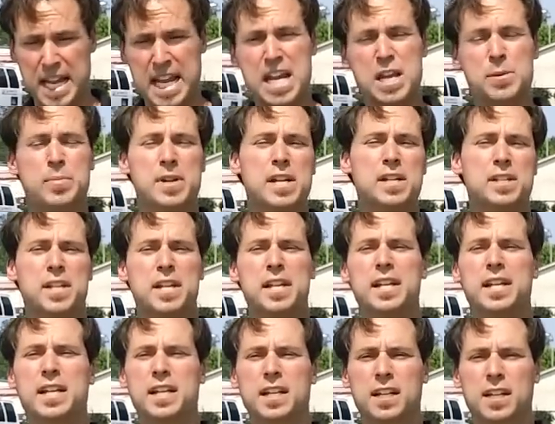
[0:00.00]

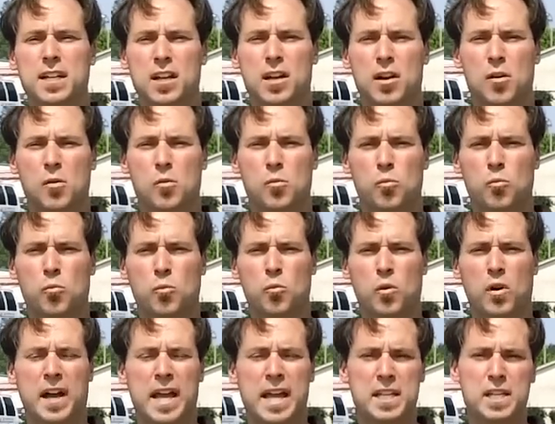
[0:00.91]
EBD
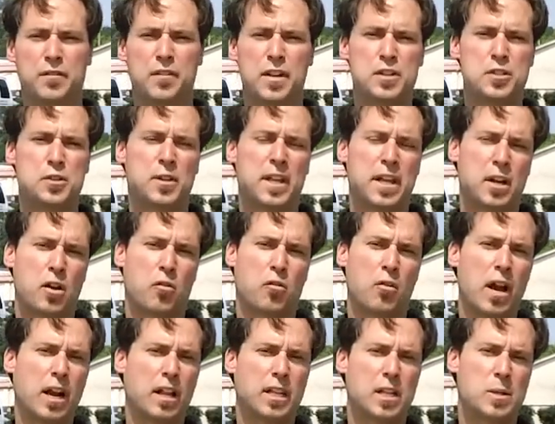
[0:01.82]
will individually and
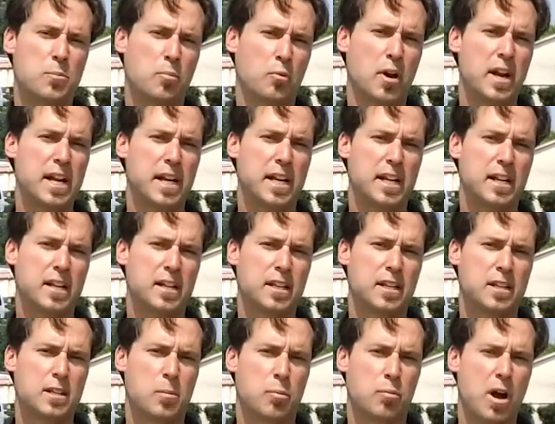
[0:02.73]
correctly brake
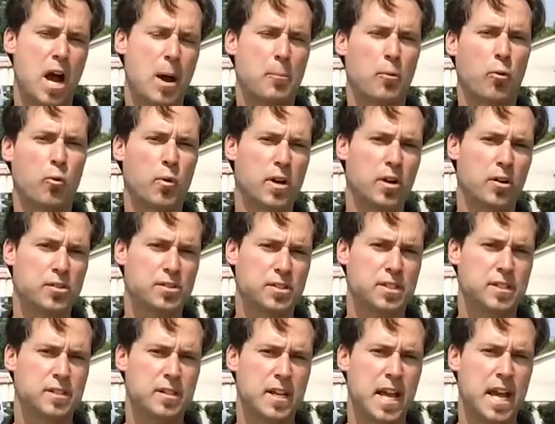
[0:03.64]
the proper
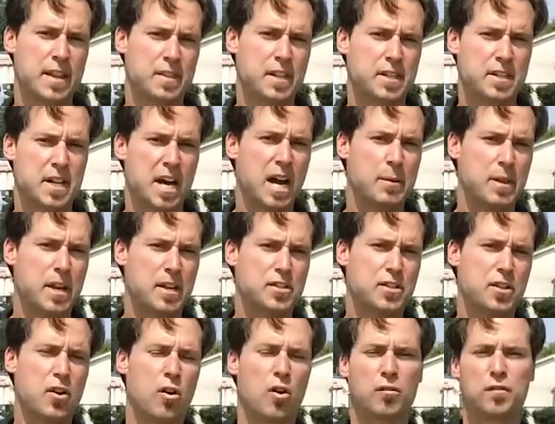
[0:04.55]
wheels at the time that
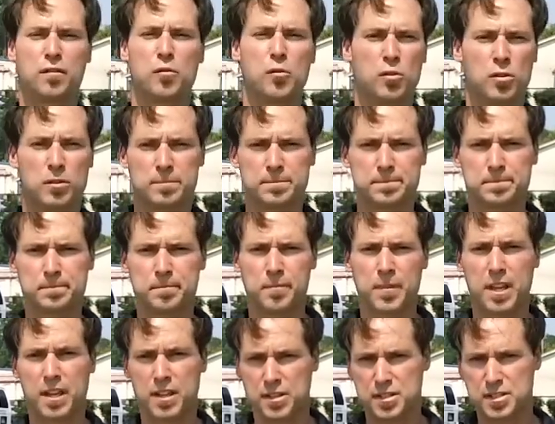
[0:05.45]
it's called
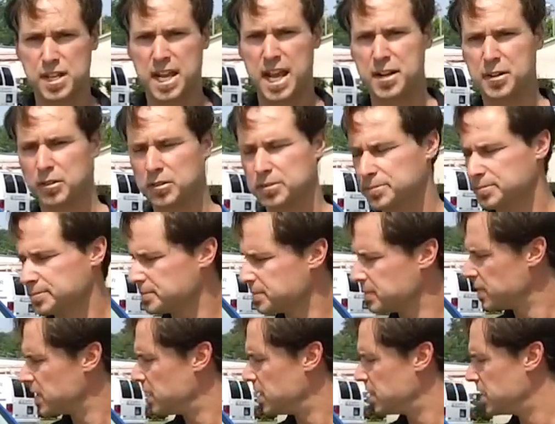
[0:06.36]
for. Standard.
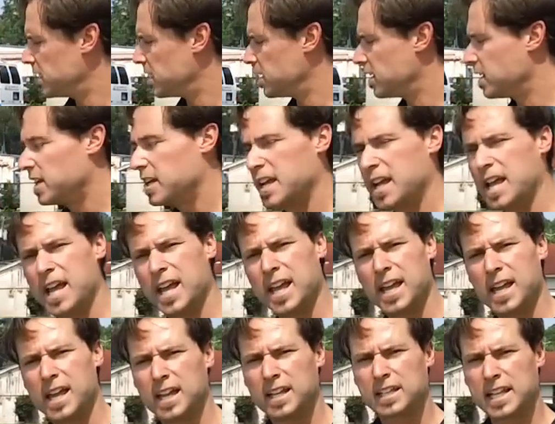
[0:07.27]

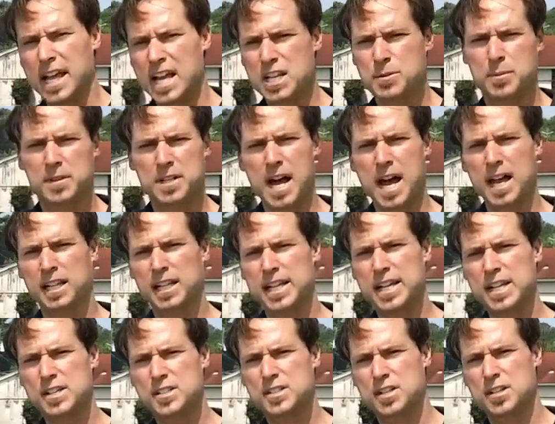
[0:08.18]
Last but not
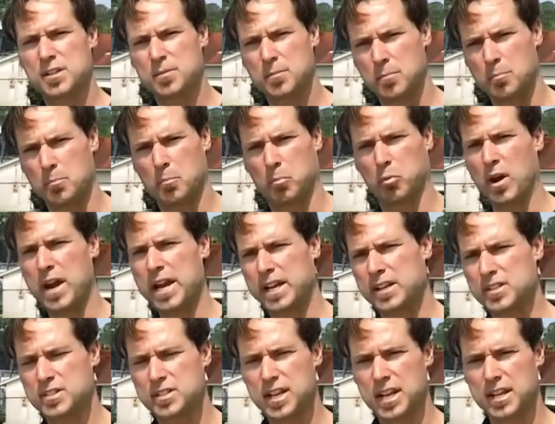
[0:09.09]
least,
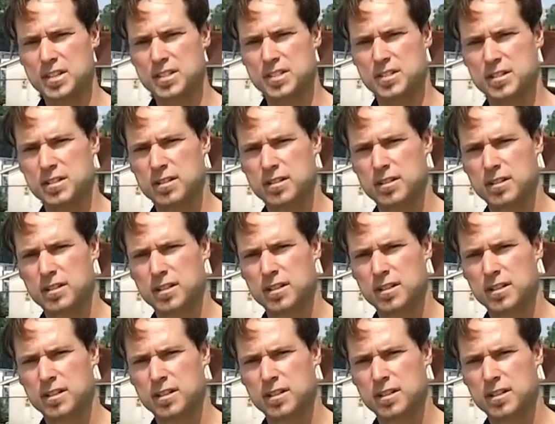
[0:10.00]
brake assist.